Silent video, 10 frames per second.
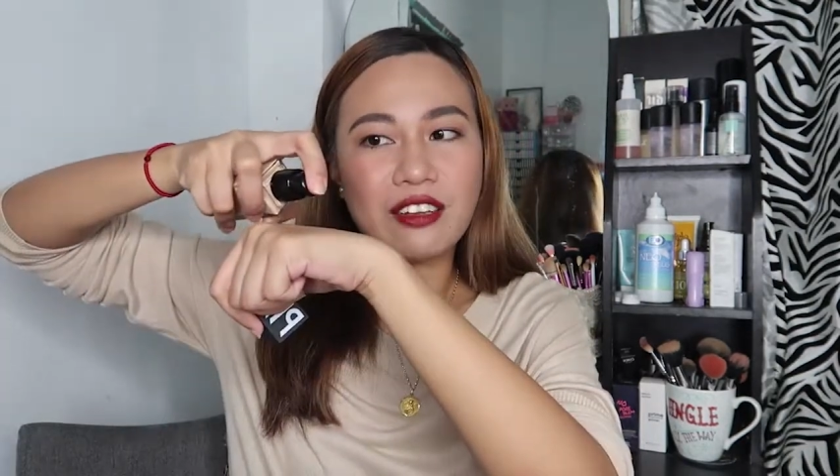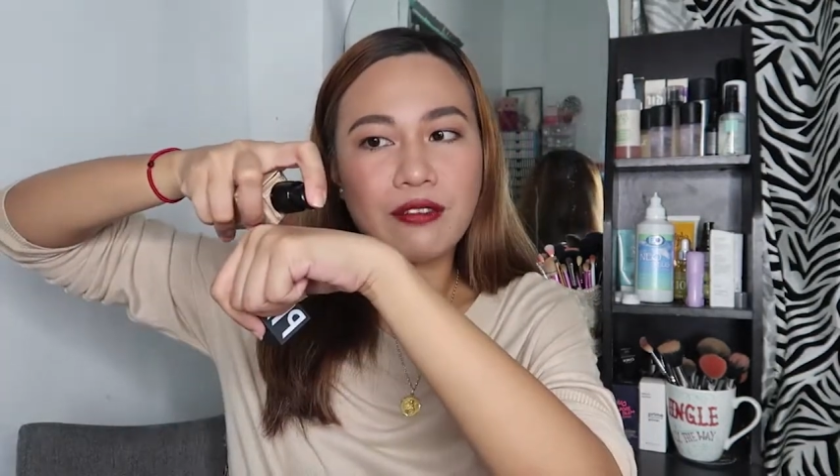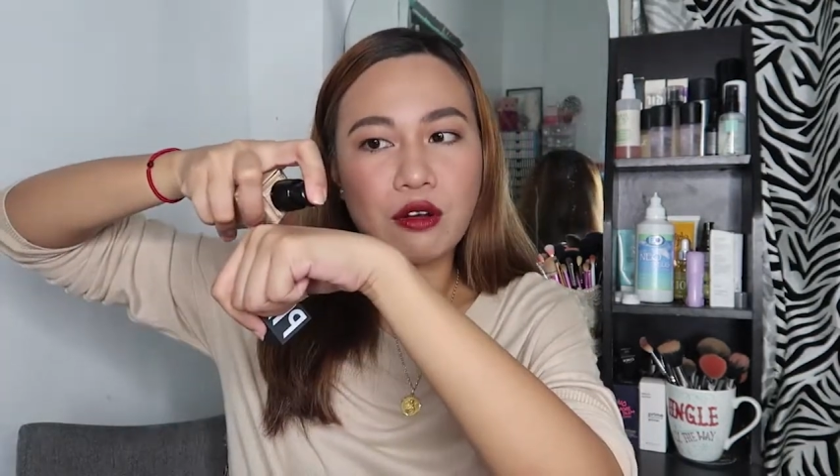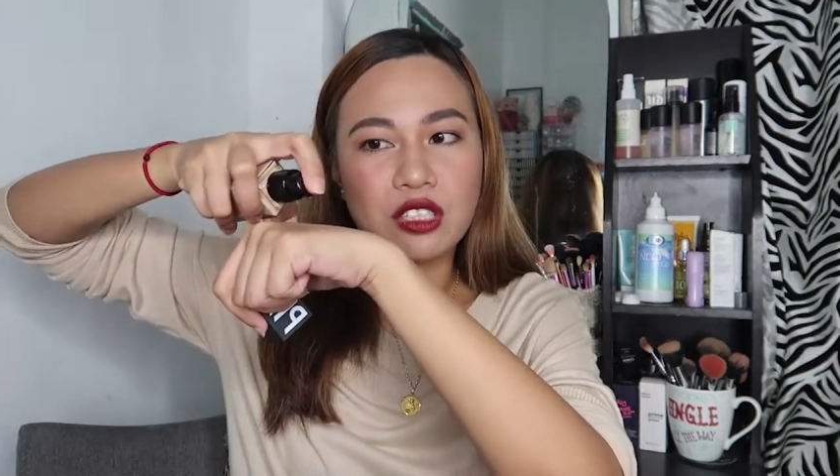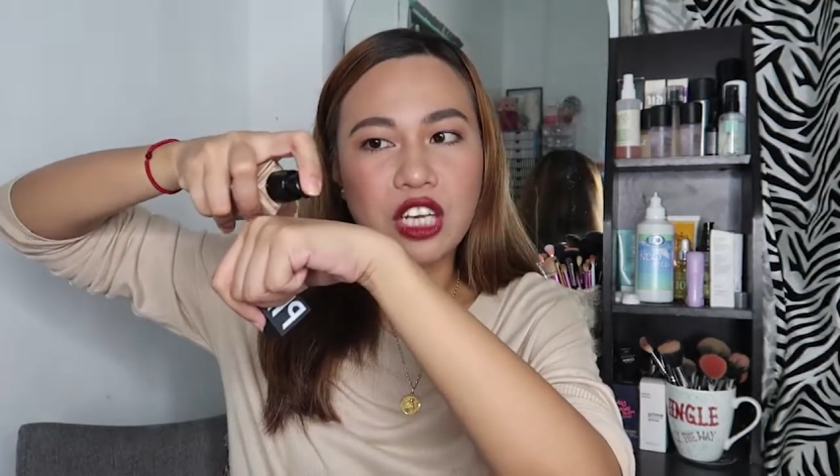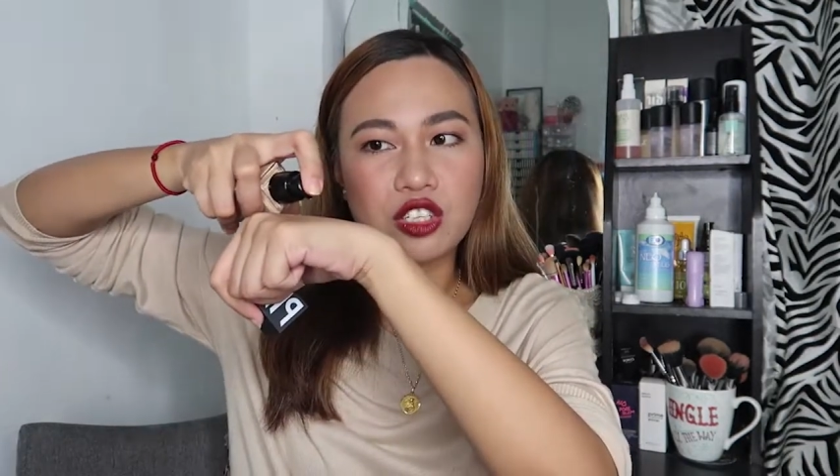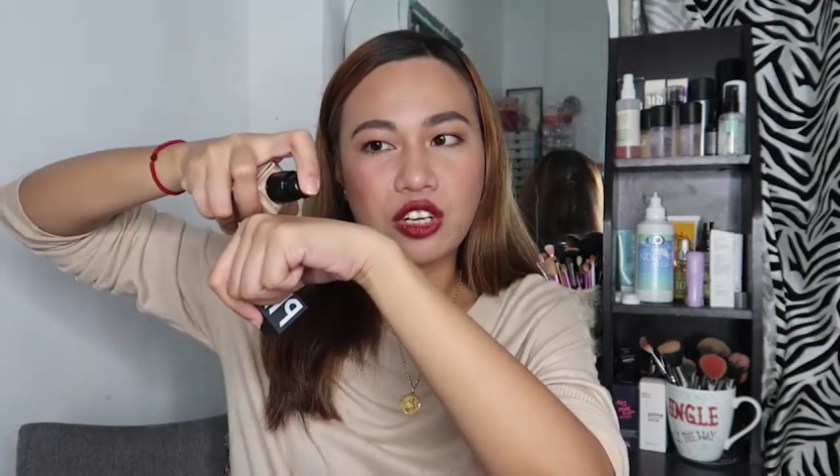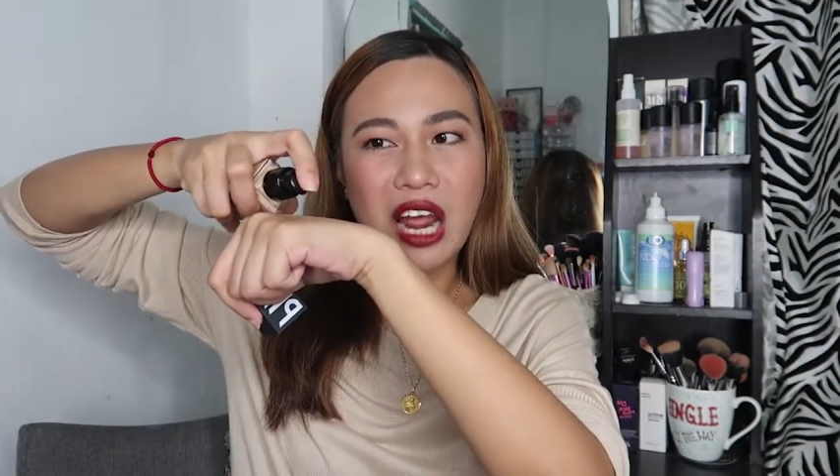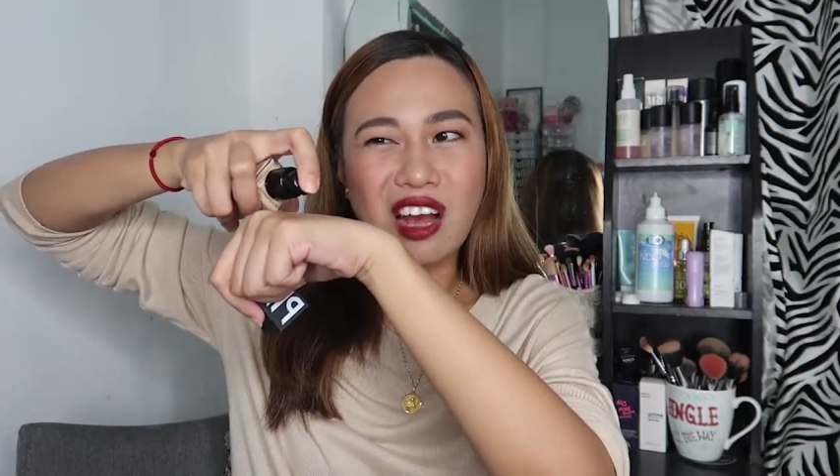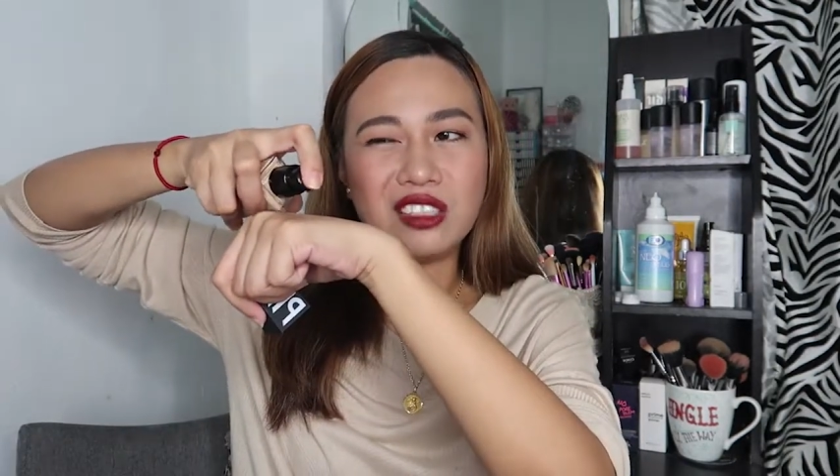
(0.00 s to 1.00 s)
the
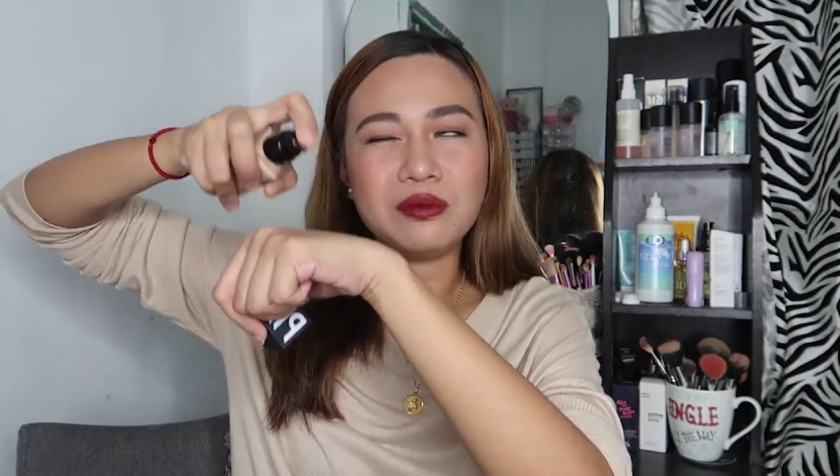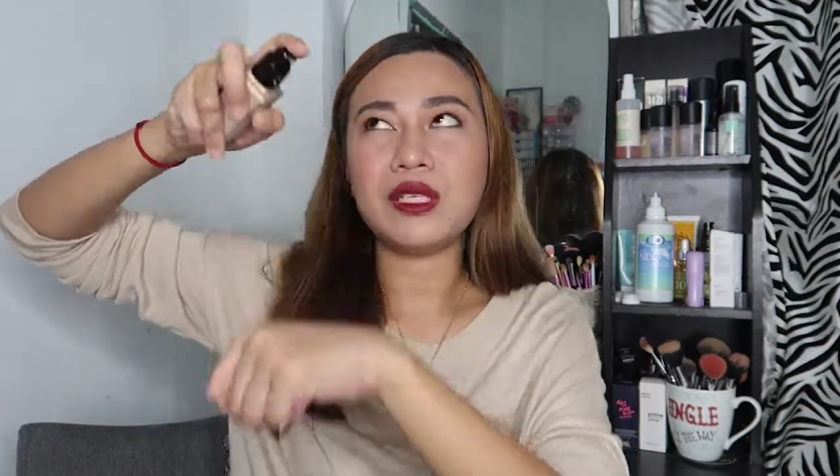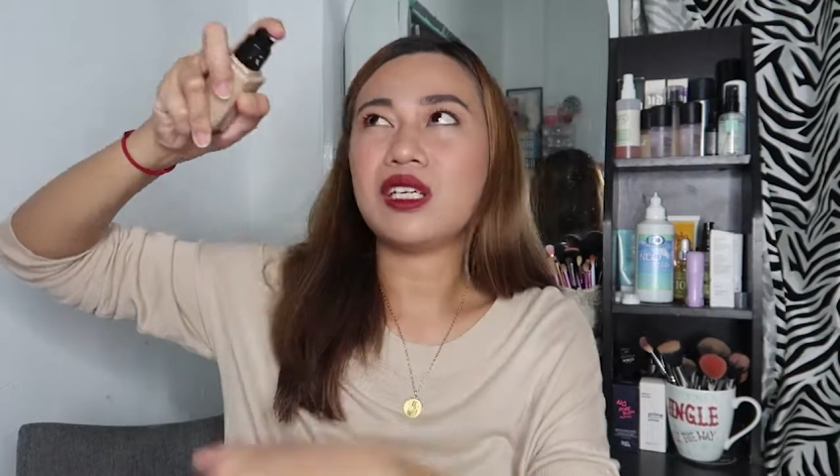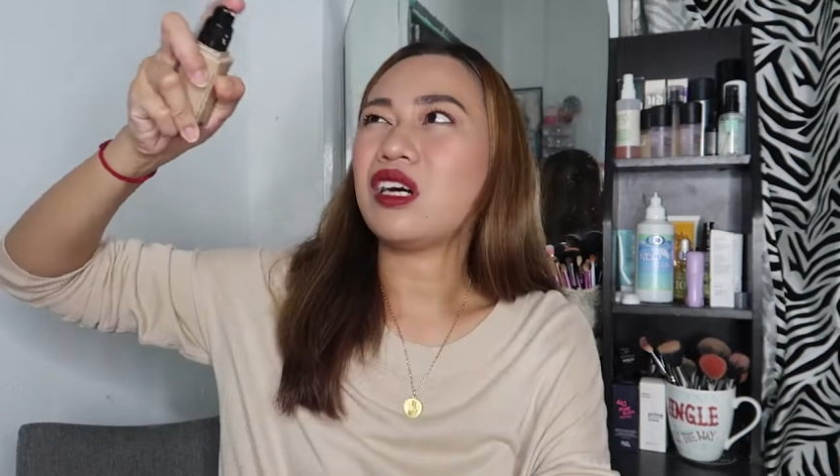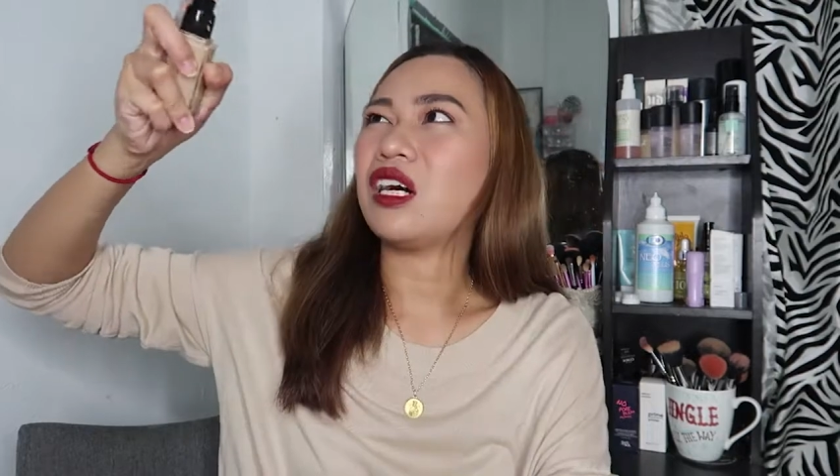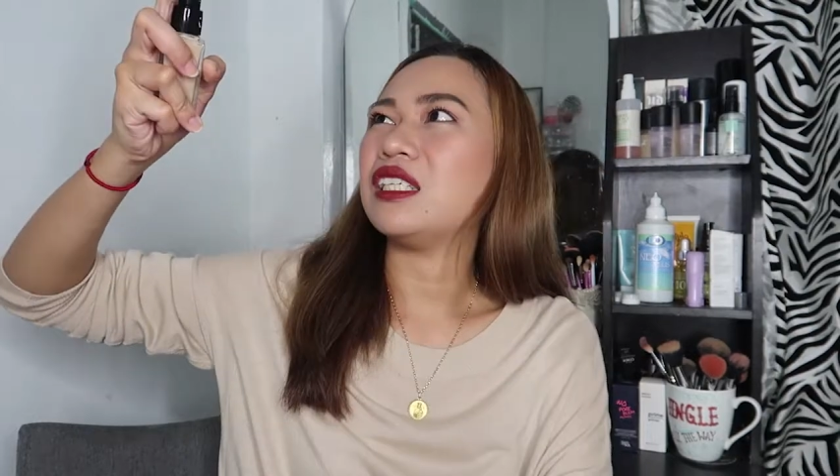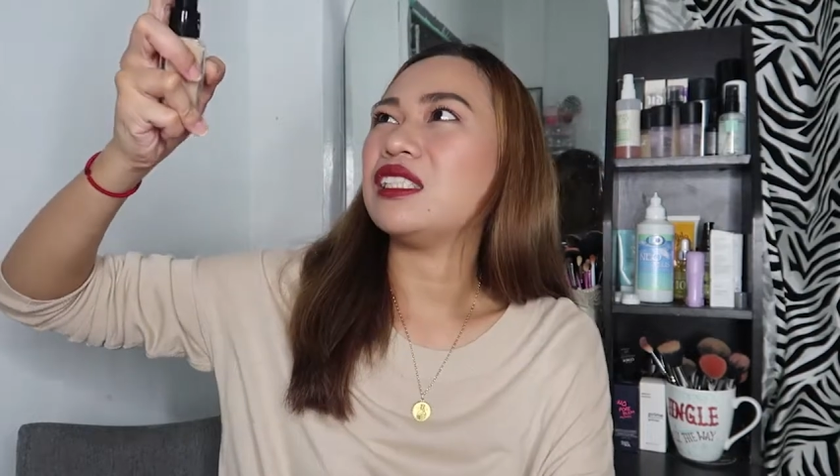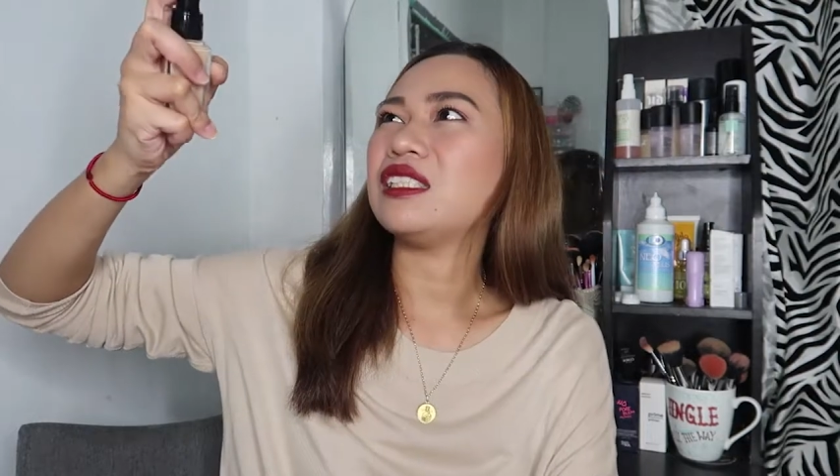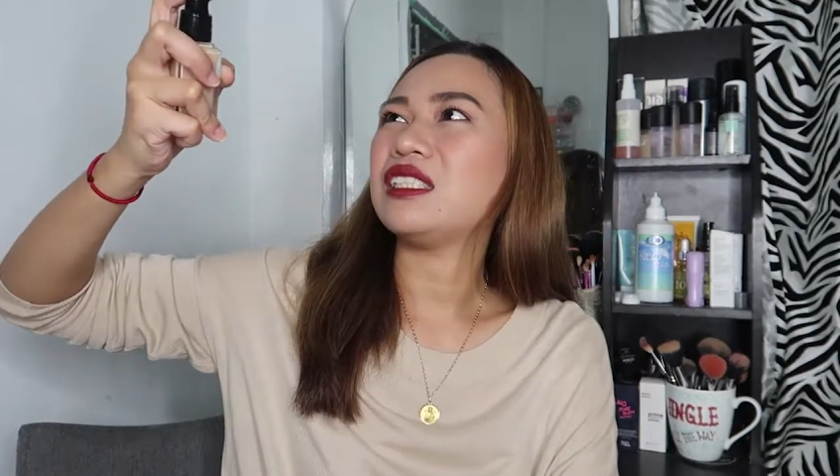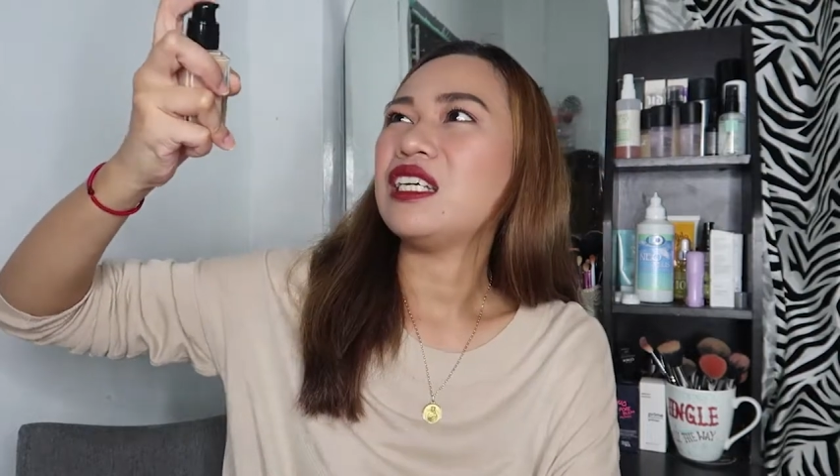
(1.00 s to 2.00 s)
foundation out
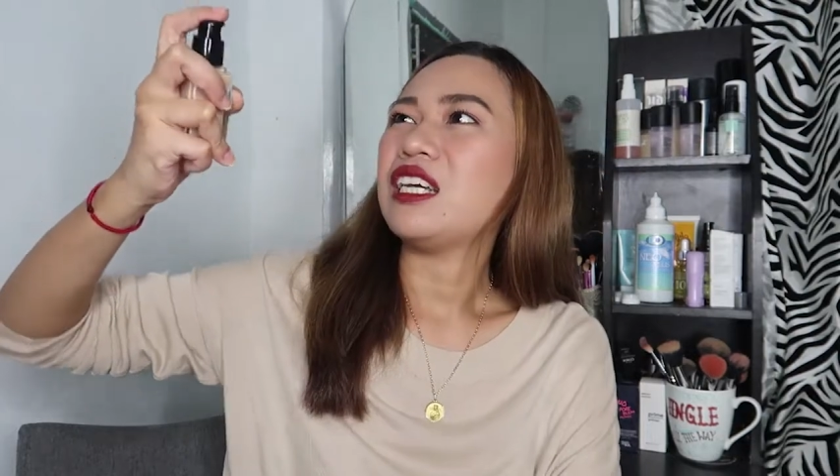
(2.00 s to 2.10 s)
because